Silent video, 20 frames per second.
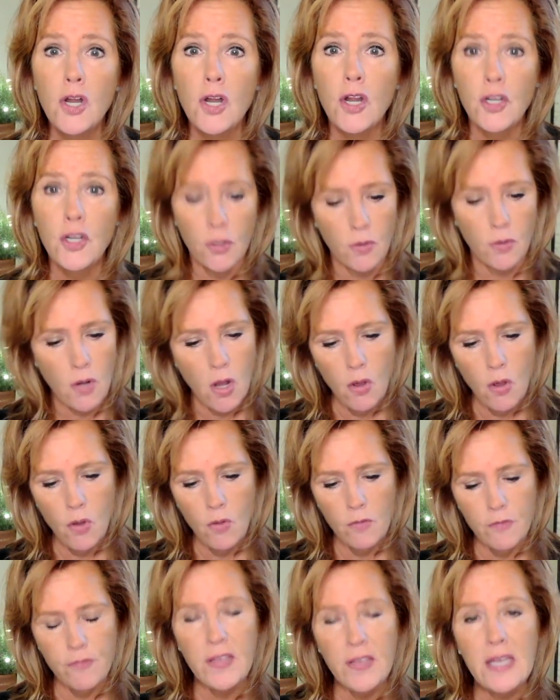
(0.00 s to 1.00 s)
your
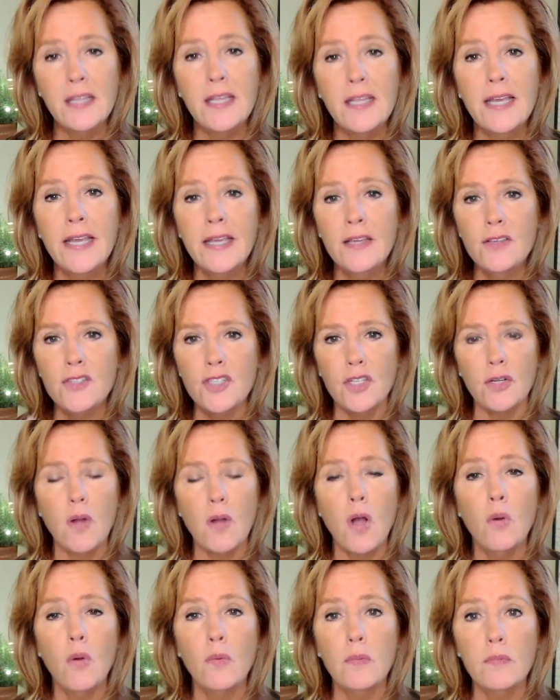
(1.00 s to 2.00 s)
own feelings, your
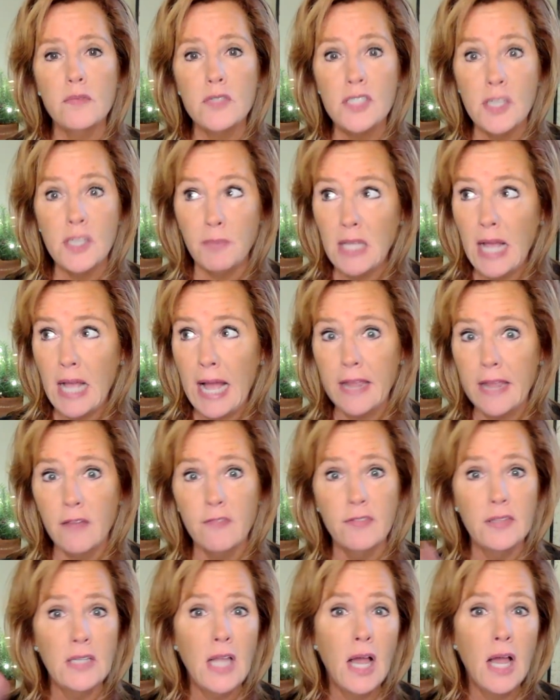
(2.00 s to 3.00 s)
own supply of
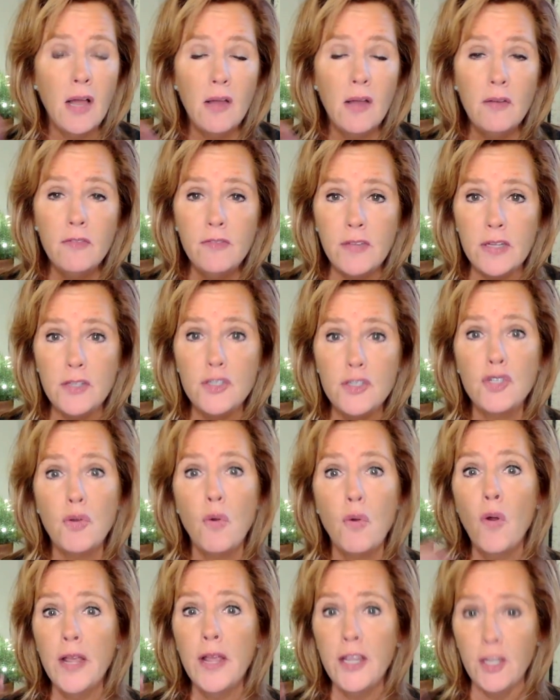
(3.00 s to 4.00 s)
love and
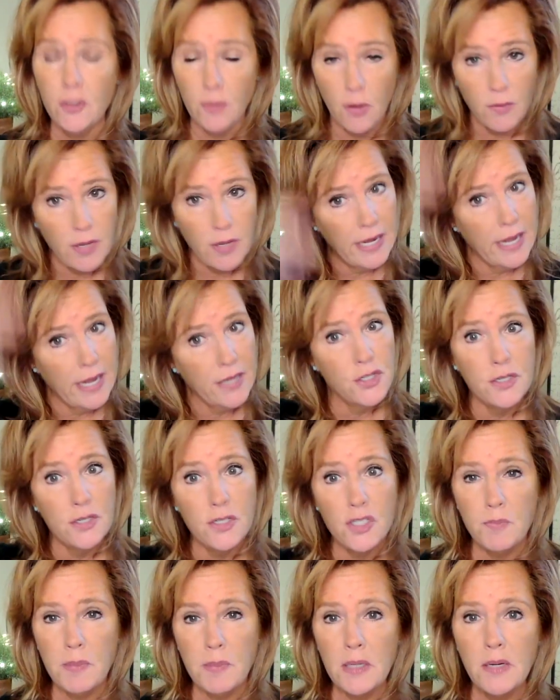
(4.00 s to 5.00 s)
joy, your own connection to
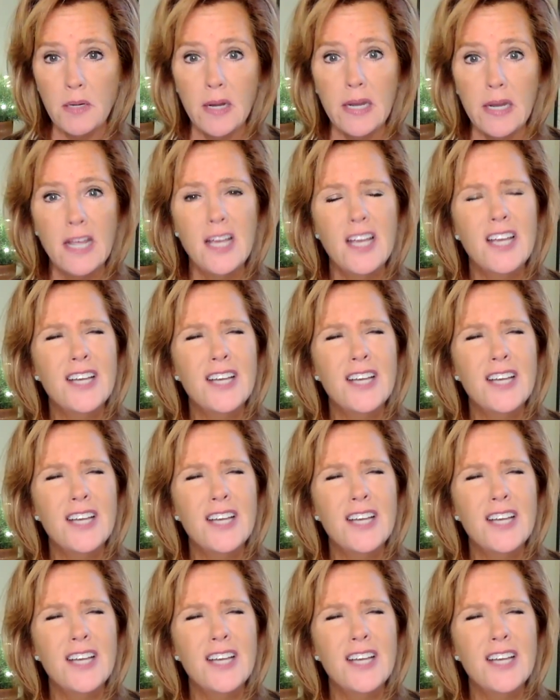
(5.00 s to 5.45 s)
spirit.